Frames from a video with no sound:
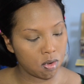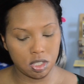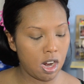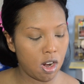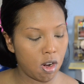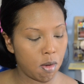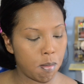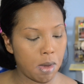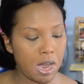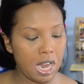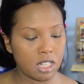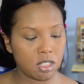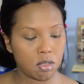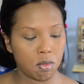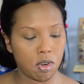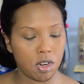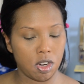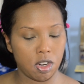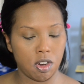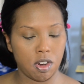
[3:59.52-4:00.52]
Hair back
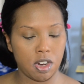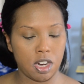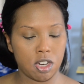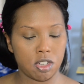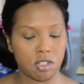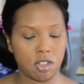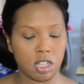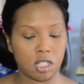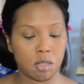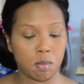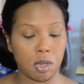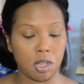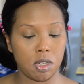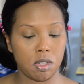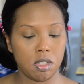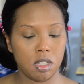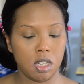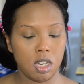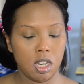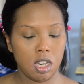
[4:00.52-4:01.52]
to where your ears are
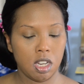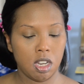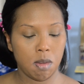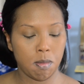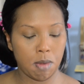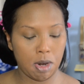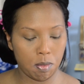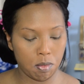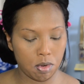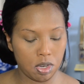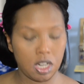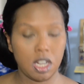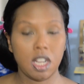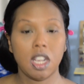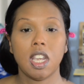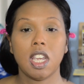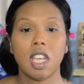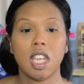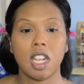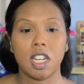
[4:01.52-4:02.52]
exposed. You might want
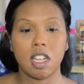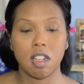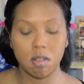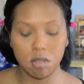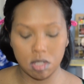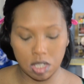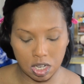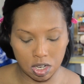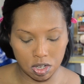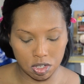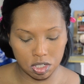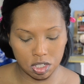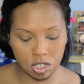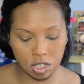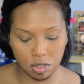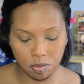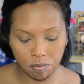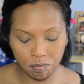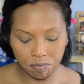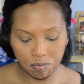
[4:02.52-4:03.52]
to hit those ears
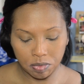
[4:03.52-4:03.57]
too.